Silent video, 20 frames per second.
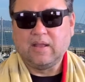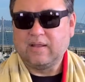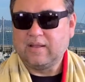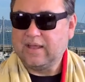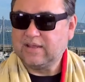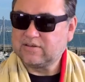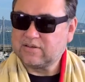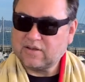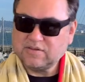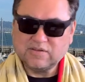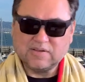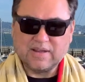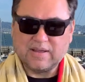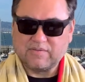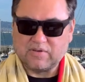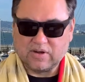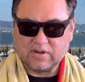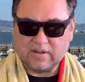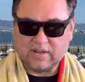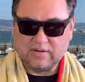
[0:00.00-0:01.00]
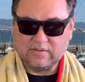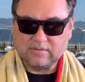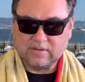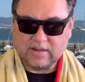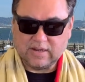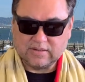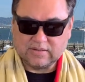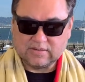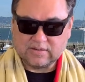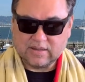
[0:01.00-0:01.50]
that's also not very good.
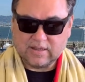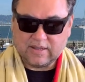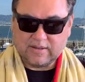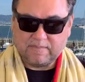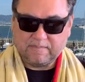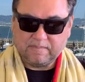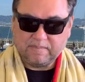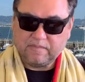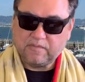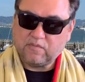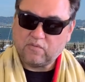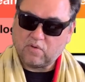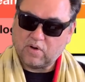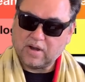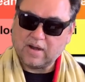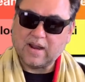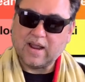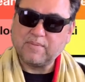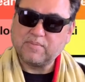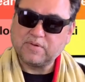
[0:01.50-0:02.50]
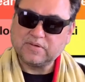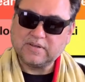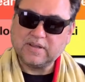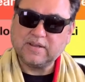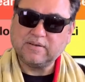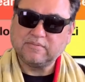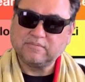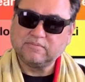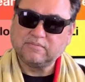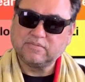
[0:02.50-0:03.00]
It's uh, forty-nine
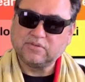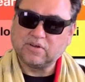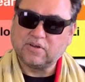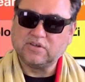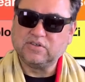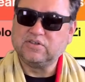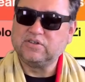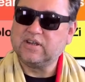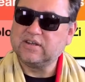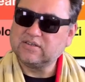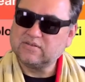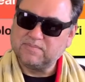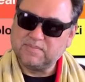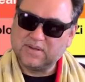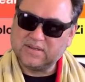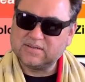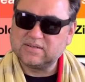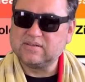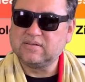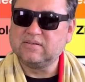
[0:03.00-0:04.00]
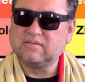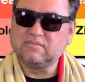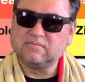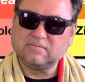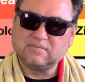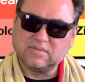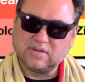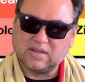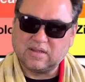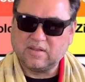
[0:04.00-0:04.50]
percent, so it just missed
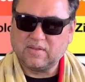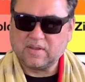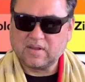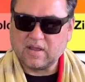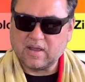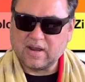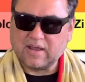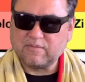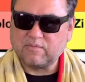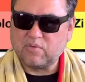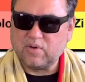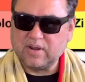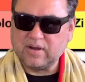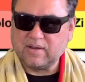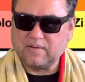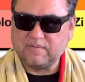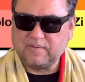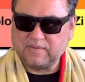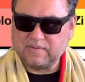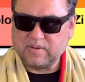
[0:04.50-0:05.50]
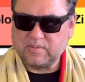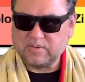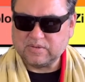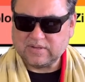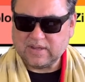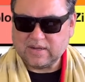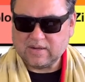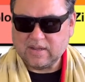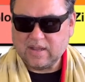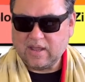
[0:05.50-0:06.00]
The, the cutoff point of fifty
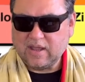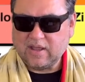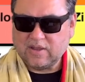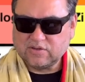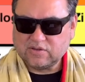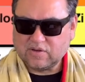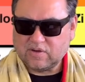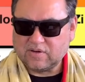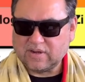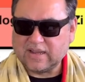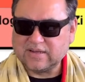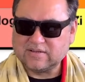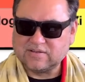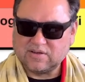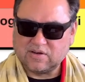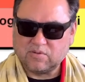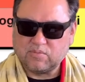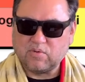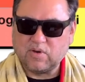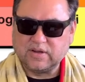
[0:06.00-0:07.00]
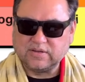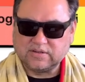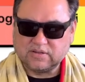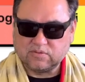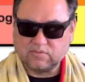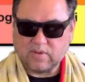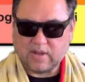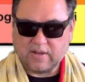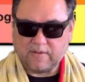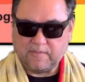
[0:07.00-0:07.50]
percent, so it gets zero points
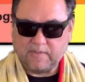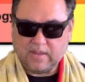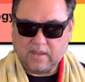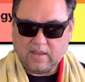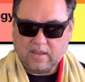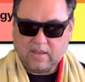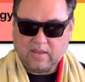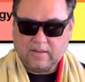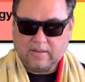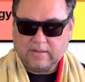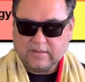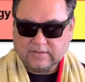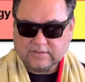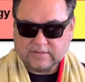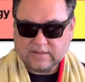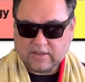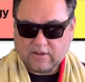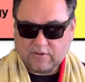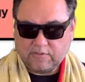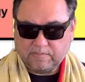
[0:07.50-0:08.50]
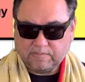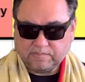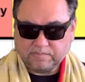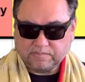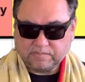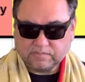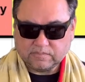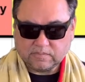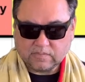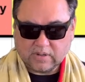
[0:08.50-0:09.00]
as well. So,
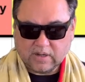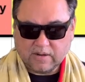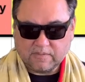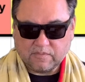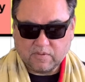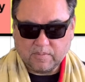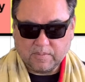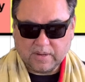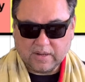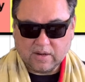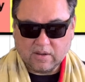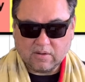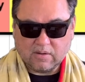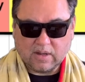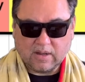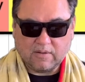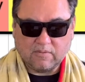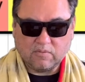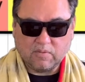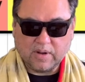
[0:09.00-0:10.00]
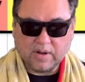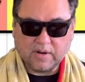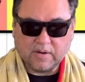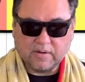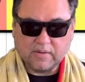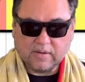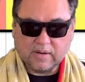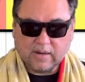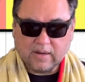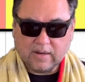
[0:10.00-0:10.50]
you know, for Mino of
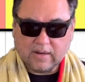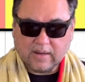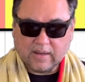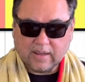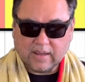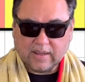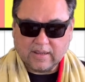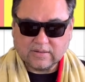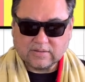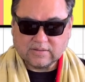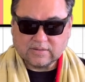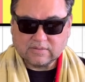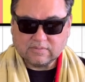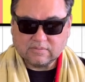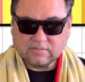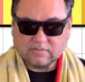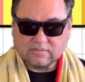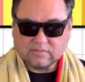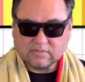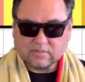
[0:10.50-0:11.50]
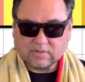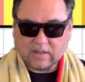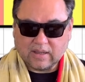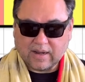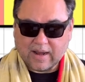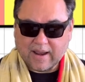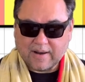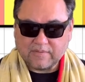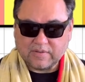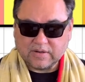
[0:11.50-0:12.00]
Winner, it's
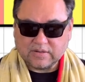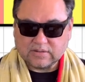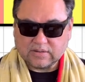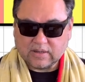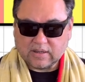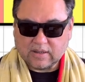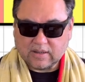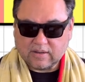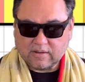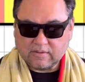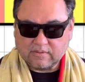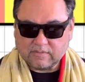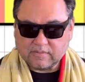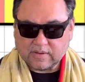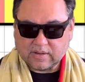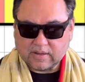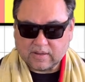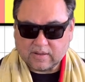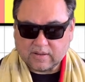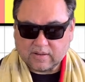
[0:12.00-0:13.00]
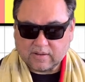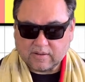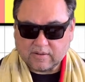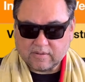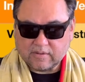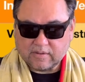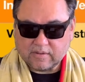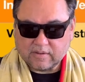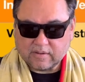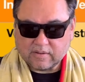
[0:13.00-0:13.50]
an average of
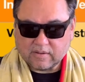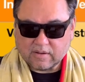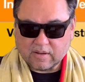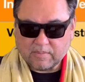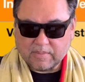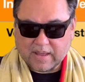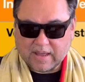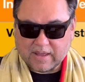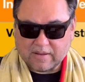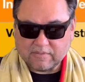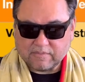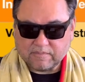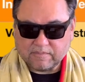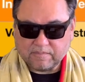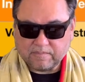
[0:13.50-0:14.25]
uh, about